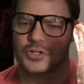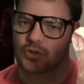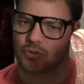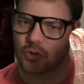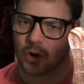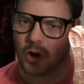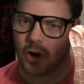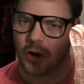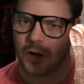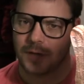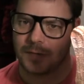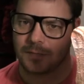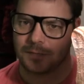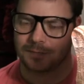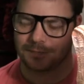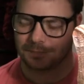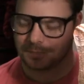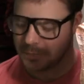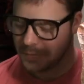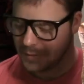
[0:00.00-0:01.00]
shrine.
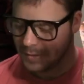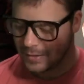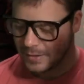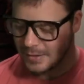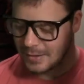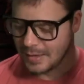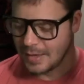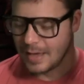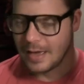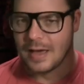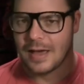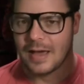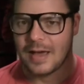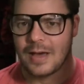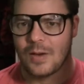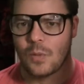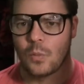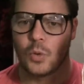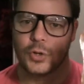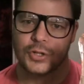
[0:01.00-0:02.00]

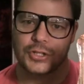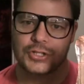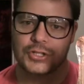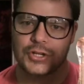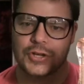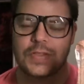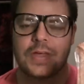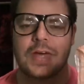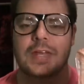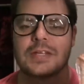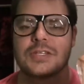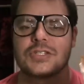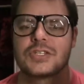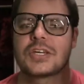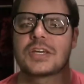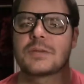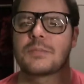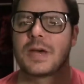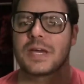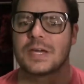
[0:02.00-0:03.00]
What you do then is
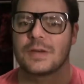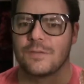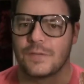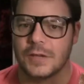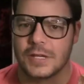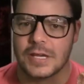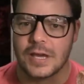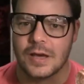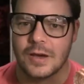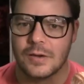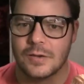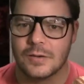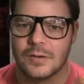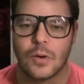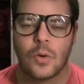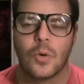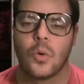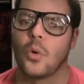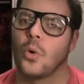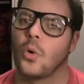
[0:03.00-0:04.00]
you can make a video
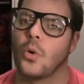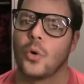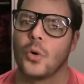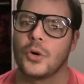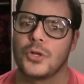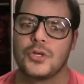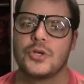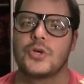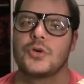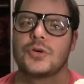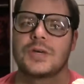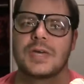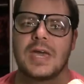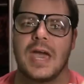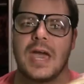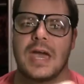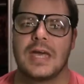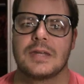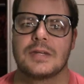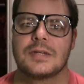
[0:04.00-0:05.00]
or you
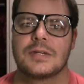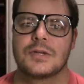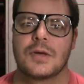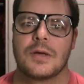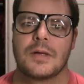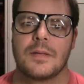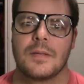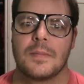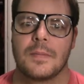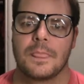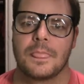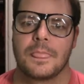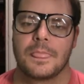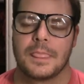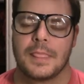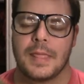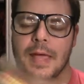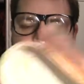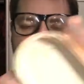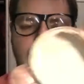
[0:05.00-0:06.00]
can,
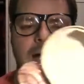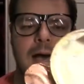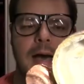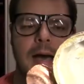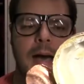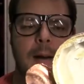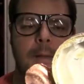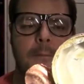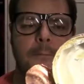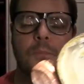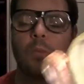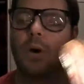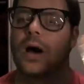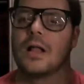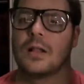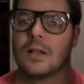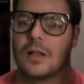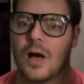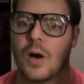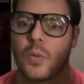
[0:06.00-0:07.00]
um,
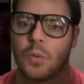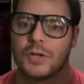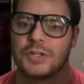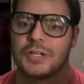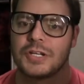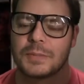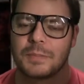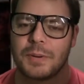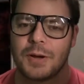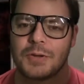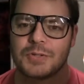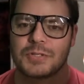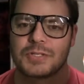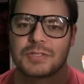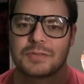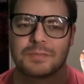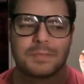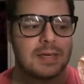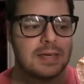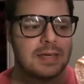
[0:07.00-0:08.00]
well, I want you to
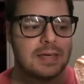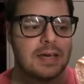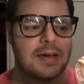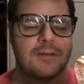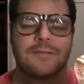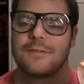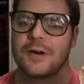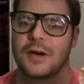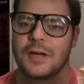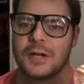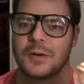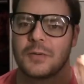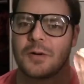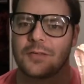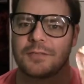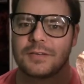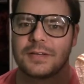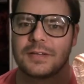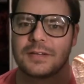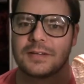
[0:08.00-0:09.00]
post me a photo
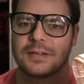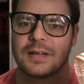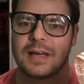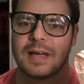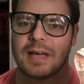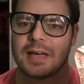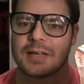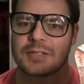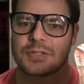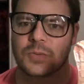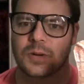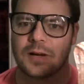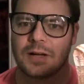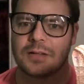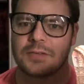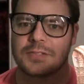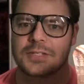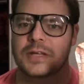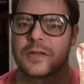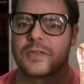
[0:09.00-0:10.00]
of it as
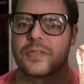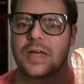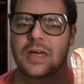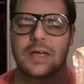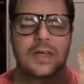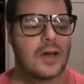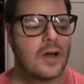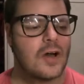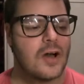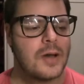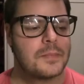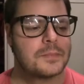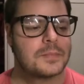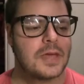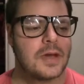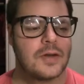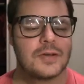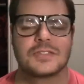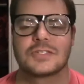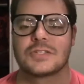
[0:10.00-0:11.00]
well so that I'm
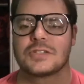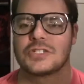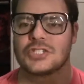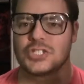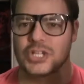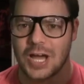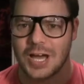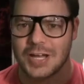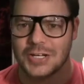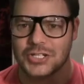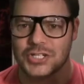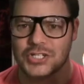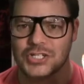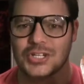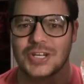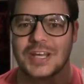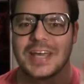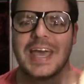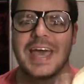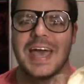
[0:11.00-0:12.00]
going to
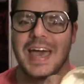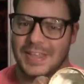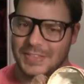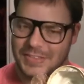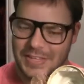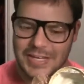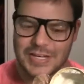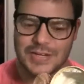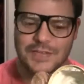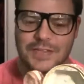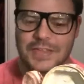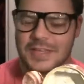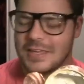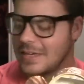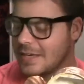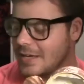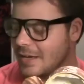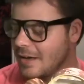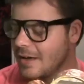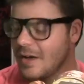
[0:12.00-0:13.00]
judge. At the end of the
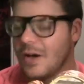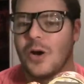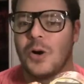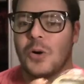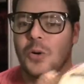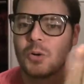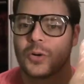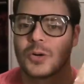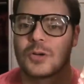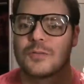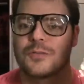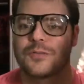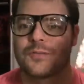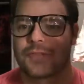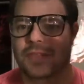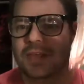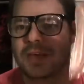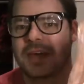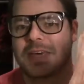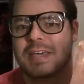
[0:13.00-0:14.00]
year, all
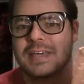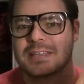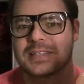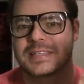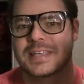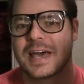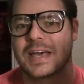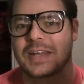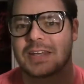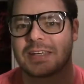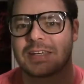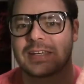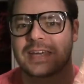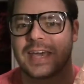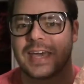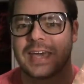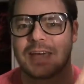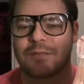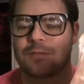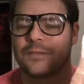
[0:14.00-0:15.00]
of the sardine
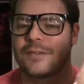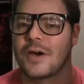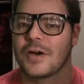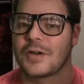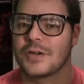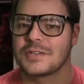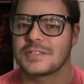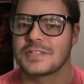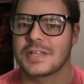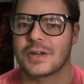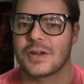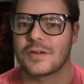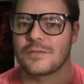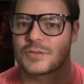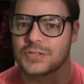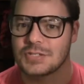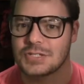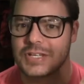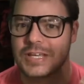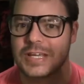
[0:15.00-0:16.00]
can photos that I've
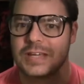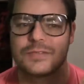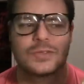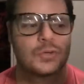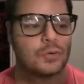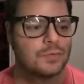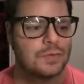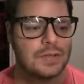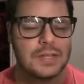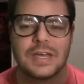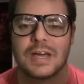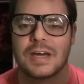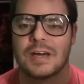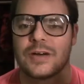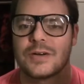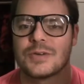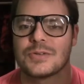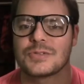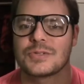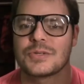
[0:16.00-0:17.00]
received or
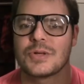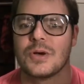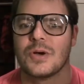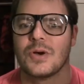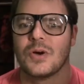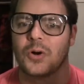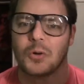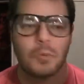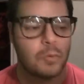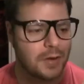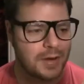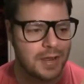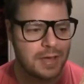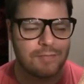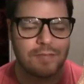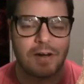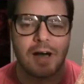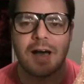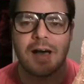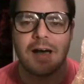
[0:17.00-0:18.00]
videos or
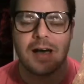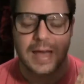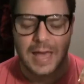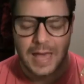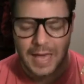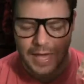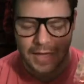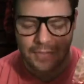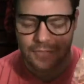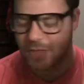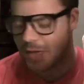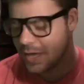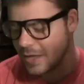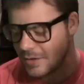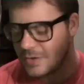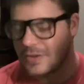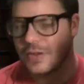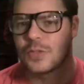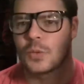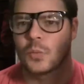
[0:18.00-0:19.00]
whatever and
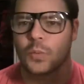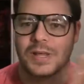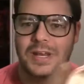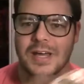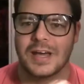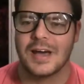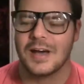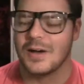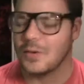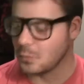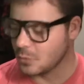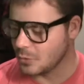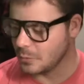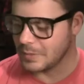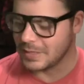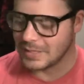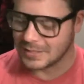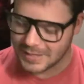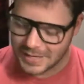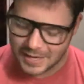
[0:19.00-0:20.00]
then the winner will
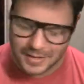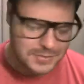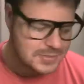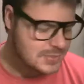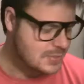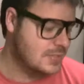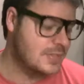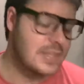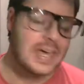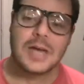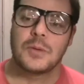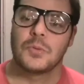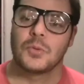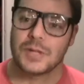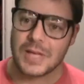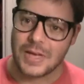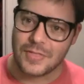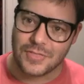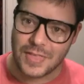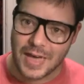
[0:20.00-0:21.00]
be announced and they will
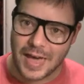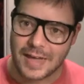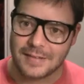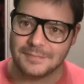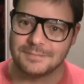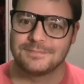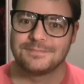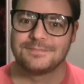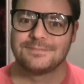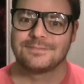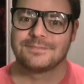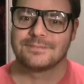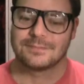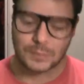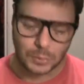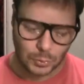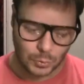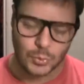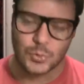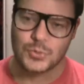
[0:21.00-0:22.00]
get that
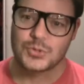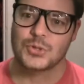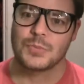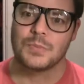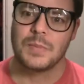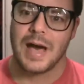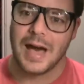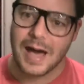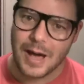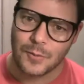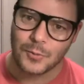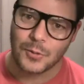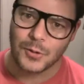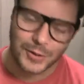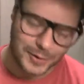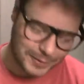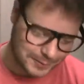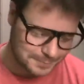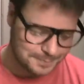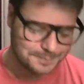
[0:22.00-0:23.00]
awesome
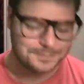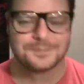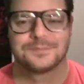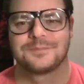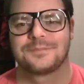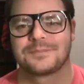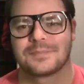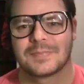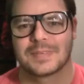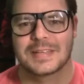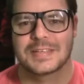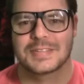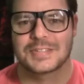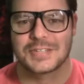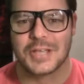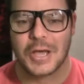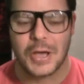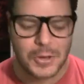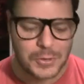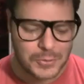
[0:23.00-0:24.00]
artwork.
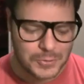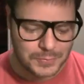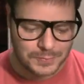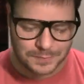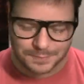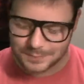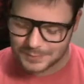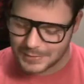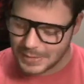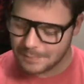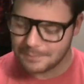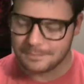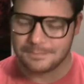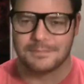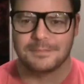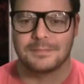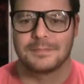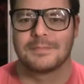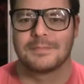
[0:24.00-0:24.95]
So yep